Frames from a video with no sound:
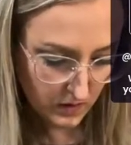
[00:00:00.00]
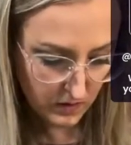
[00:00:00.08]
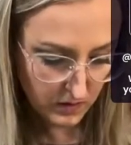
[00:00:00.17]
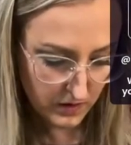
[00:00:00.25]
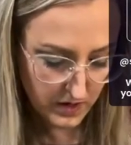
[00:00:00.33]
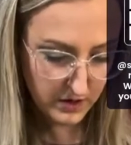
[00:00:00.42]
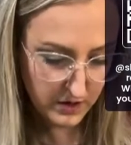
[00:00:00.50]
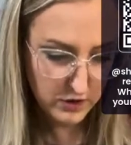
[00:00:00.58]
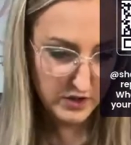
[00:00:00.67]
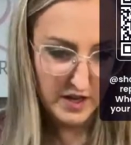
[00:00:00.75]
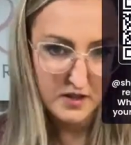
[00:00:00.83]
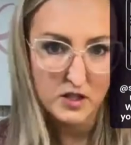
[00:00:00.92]
All right, just
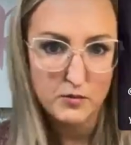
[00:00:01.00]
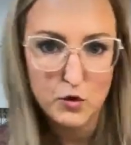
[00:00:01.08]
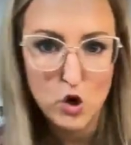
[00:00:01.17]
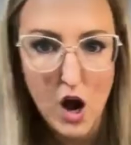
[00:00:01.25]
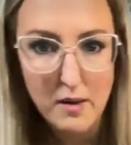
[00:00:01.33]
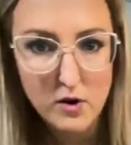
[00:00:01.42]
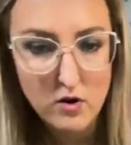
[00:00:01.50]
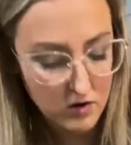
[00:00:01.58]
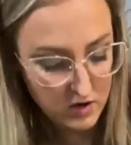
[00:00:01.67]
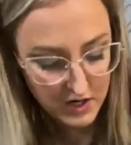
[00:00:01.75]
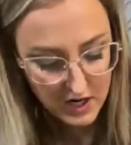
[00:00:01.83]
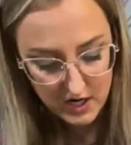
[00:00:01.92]
getting some primer
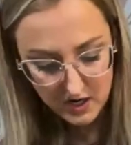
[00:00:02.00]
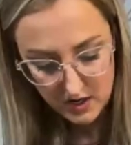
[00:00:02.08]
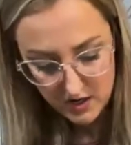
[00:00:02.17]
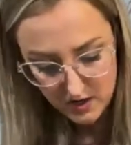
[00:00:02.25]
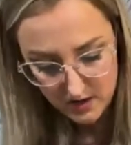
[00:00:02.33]
on here.